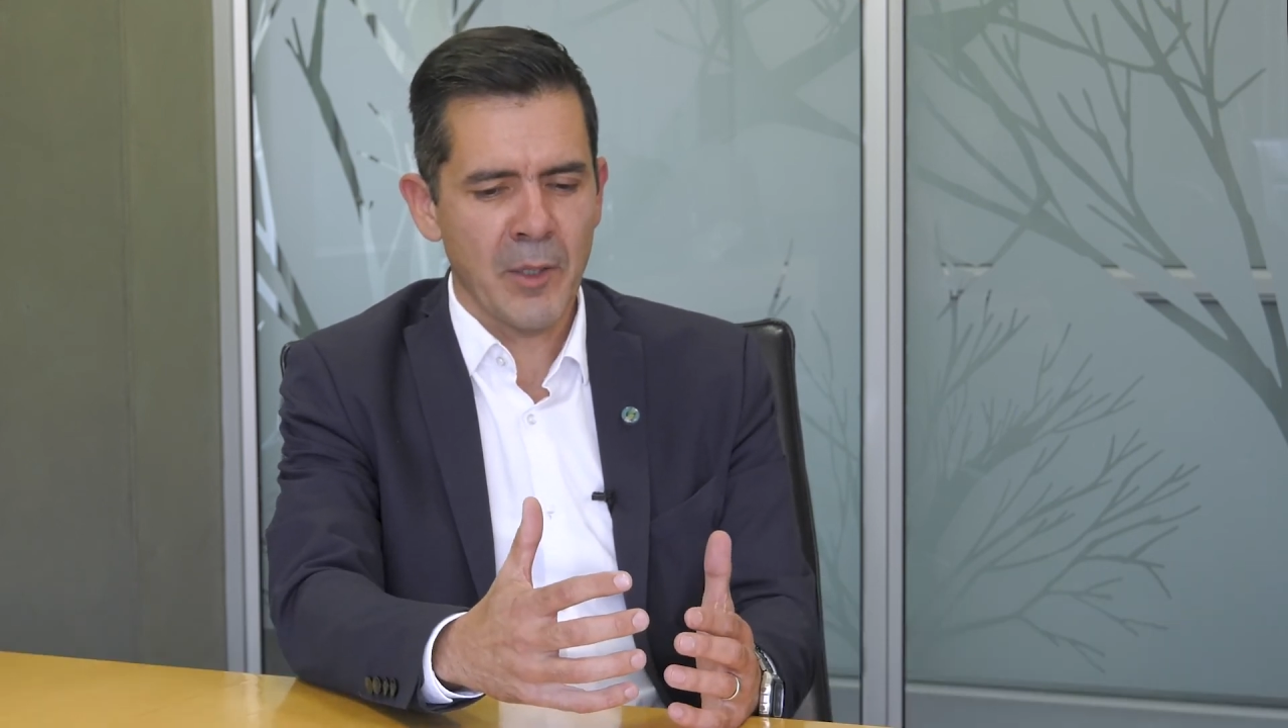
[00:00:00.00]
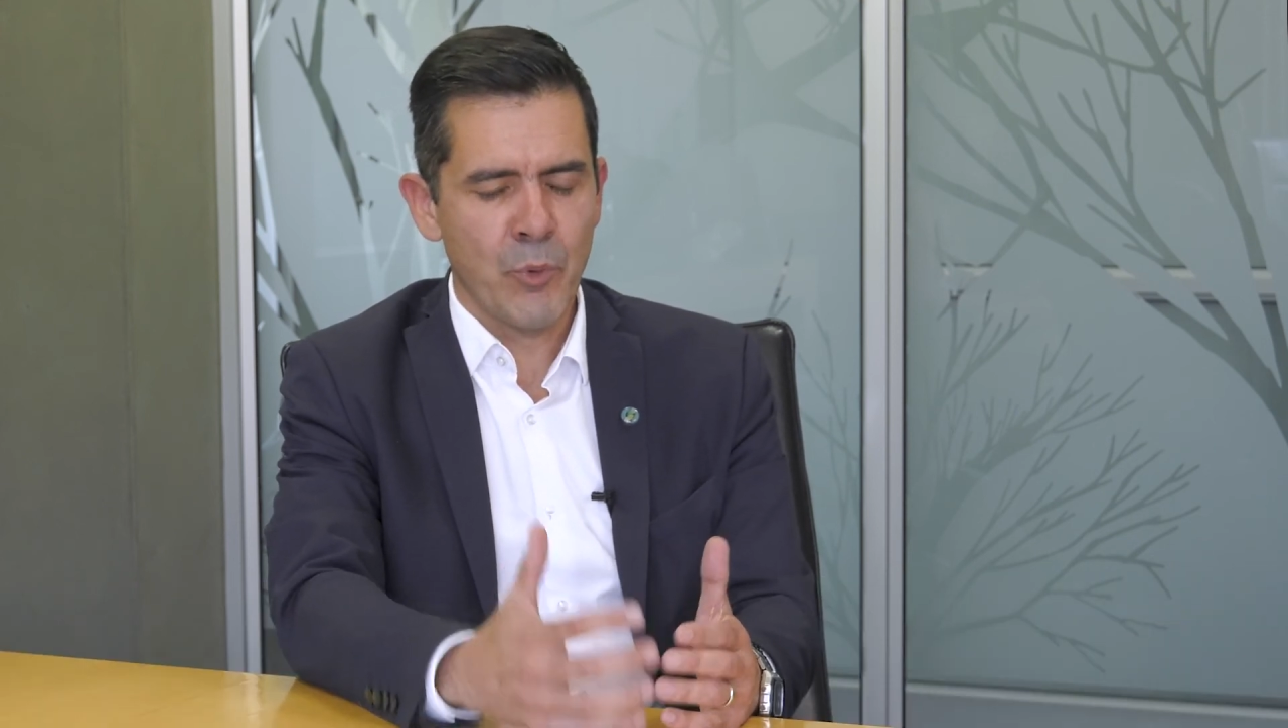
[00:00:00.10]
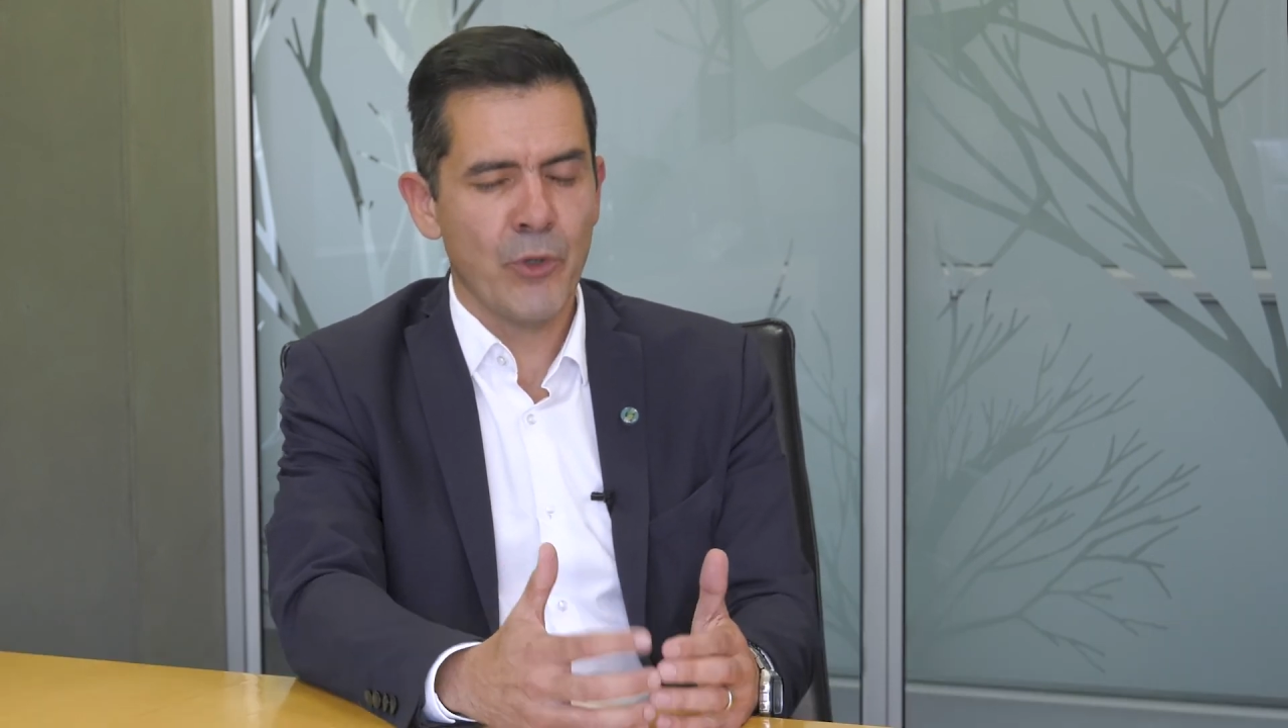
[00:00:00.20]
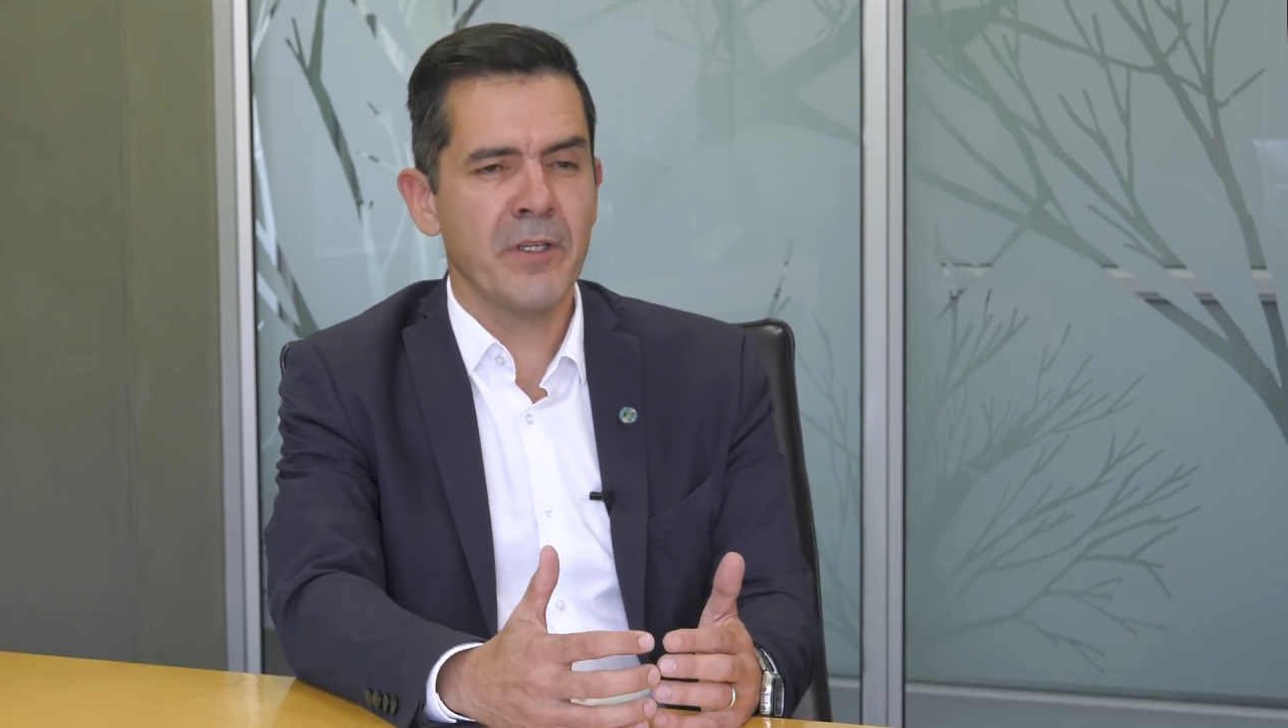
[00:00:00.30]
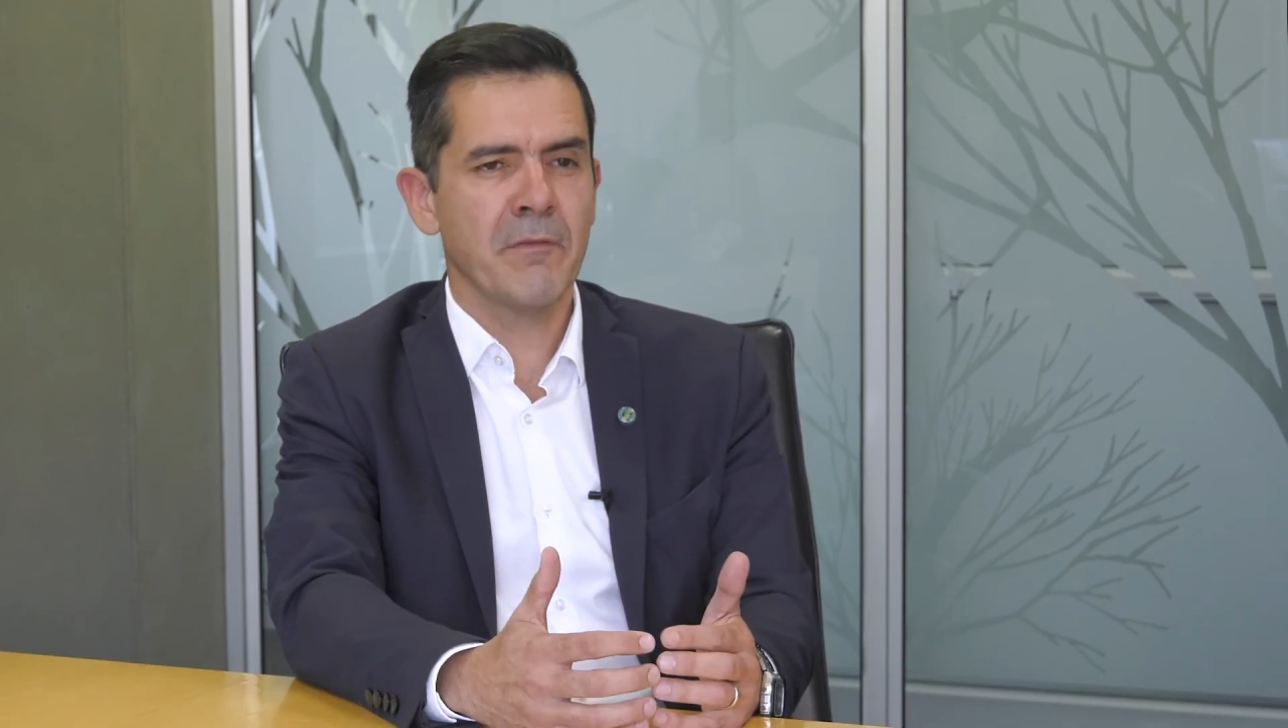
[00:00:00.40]

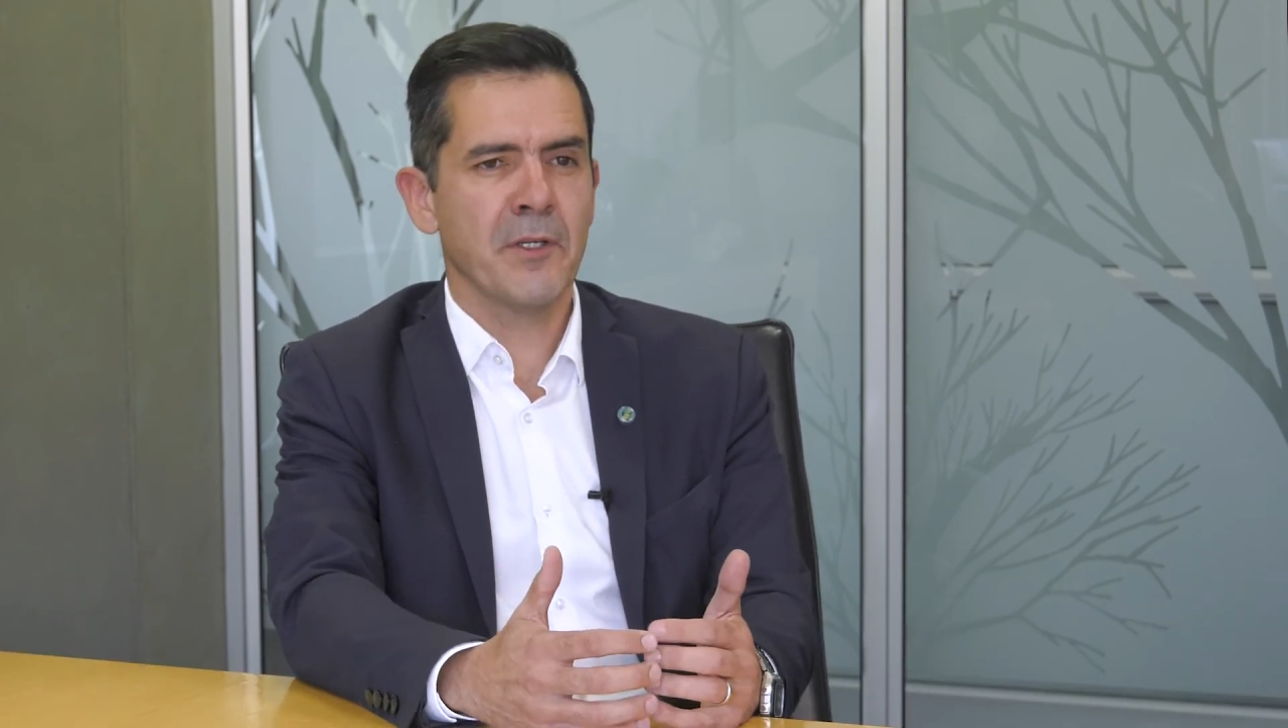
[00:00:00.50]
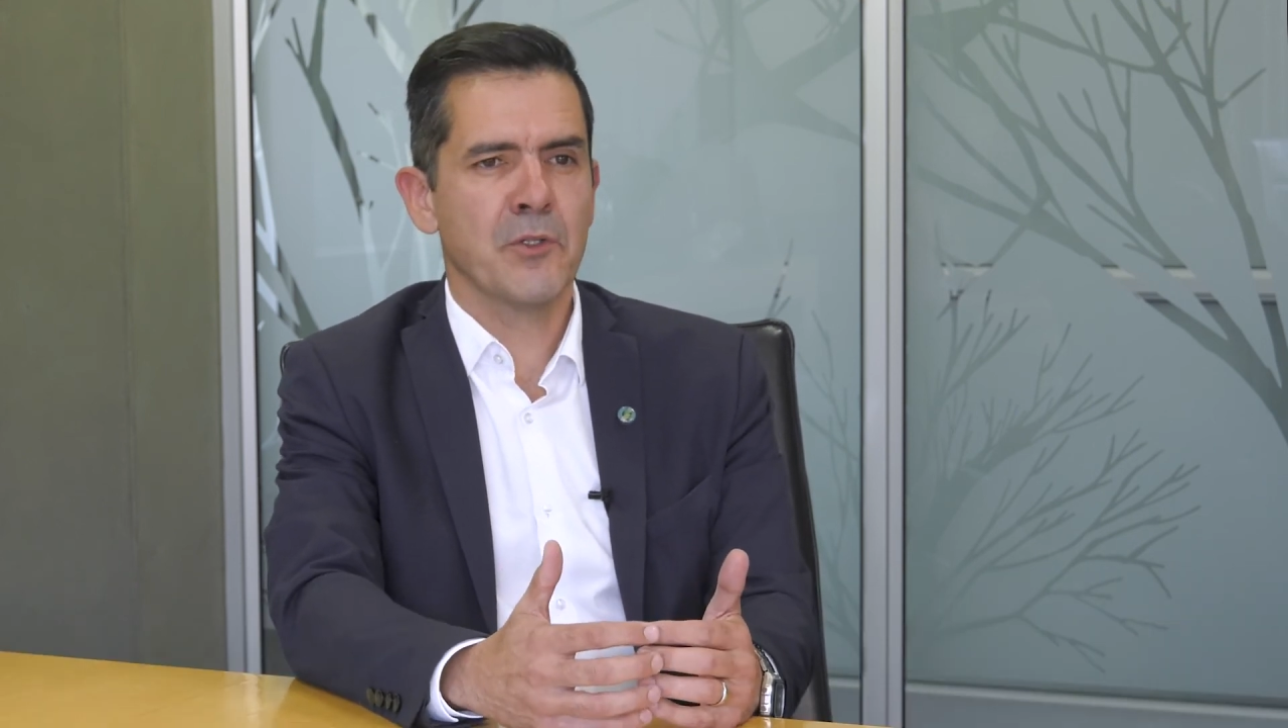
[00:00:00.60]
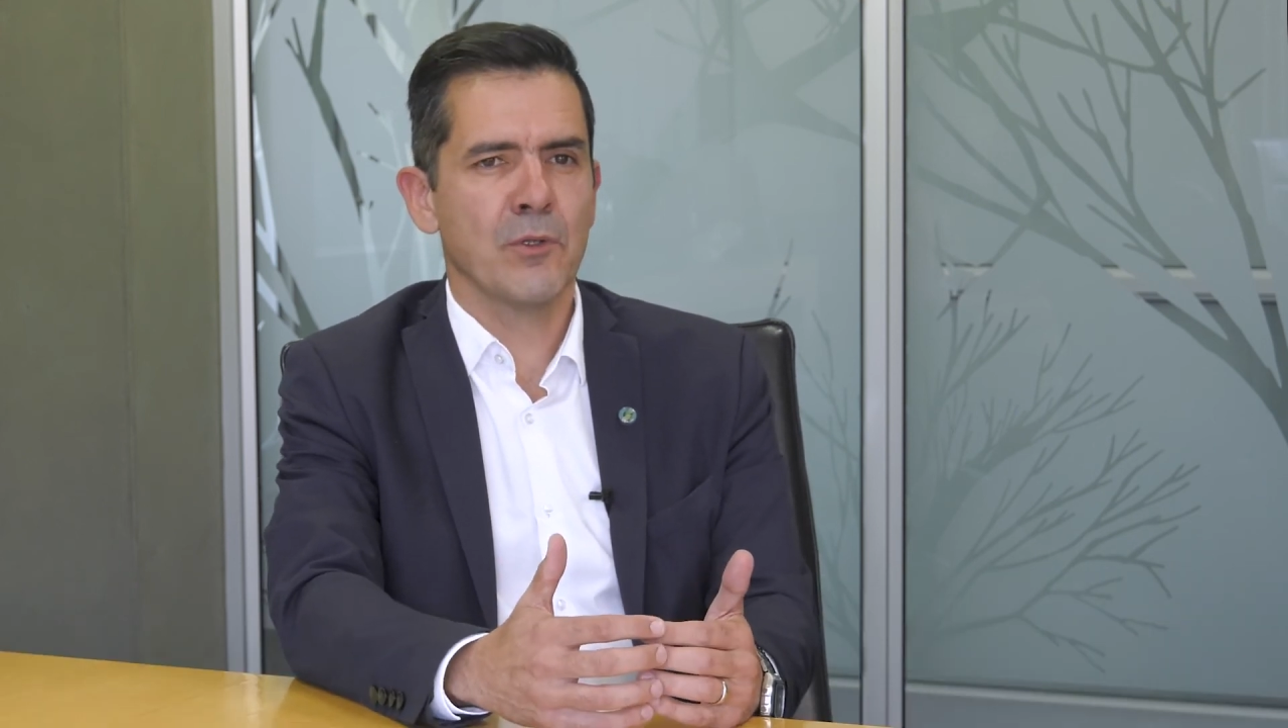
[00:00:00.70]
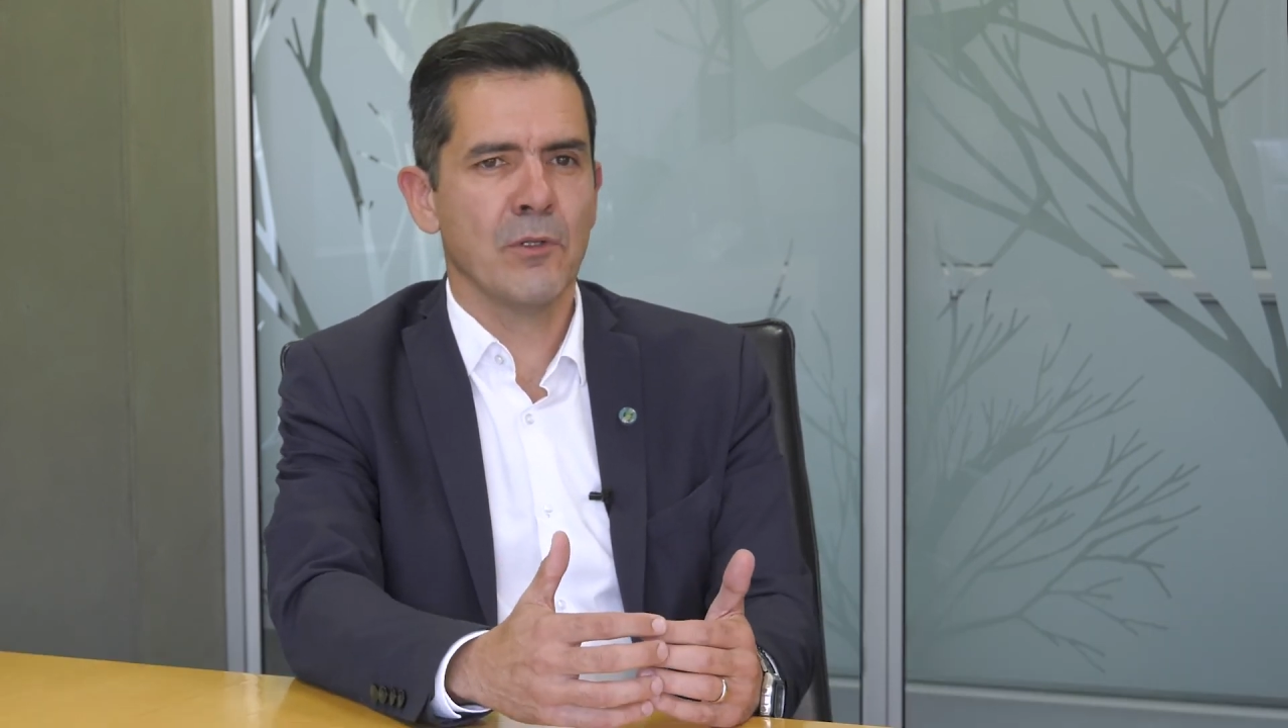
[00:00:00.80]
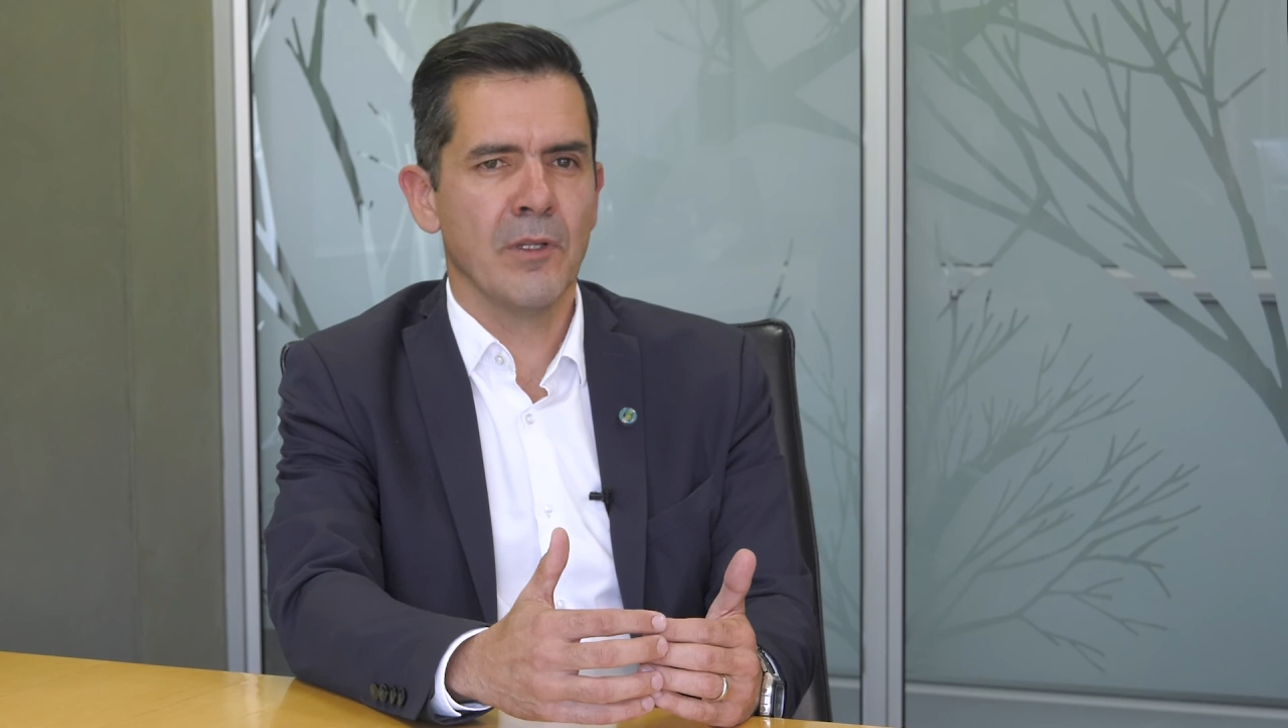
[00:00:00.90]
poor
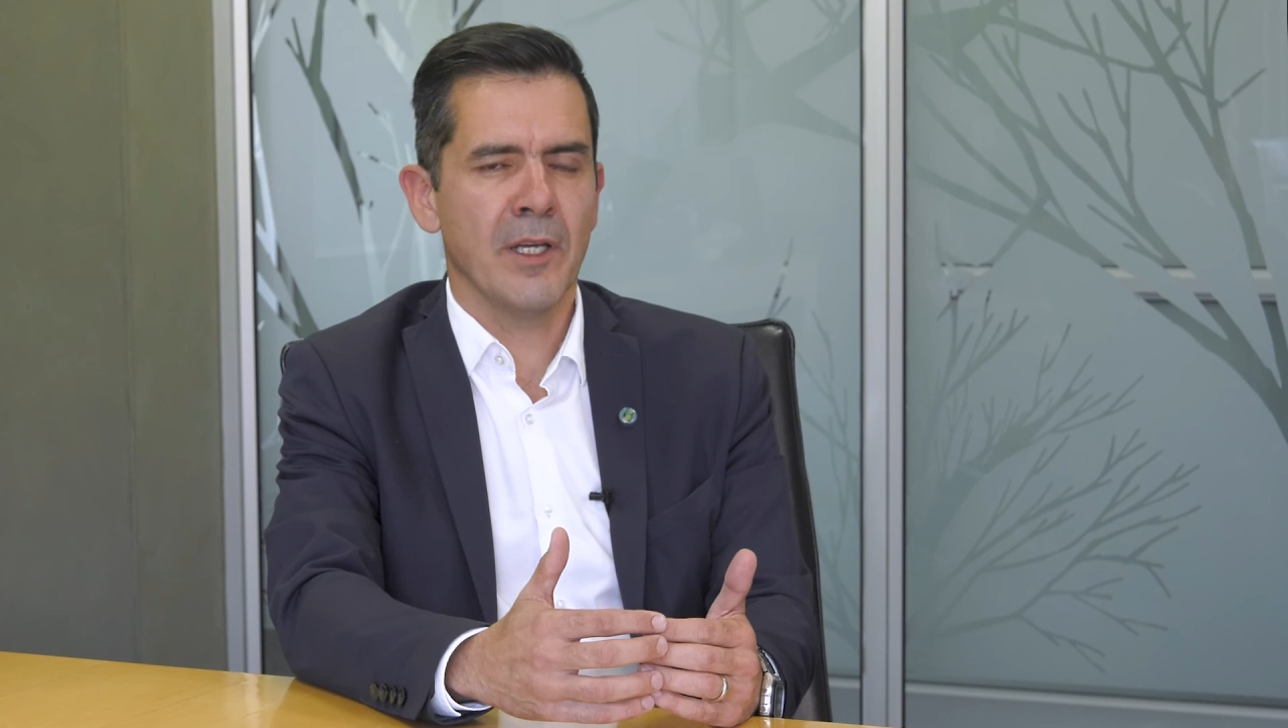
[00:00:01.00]
individual,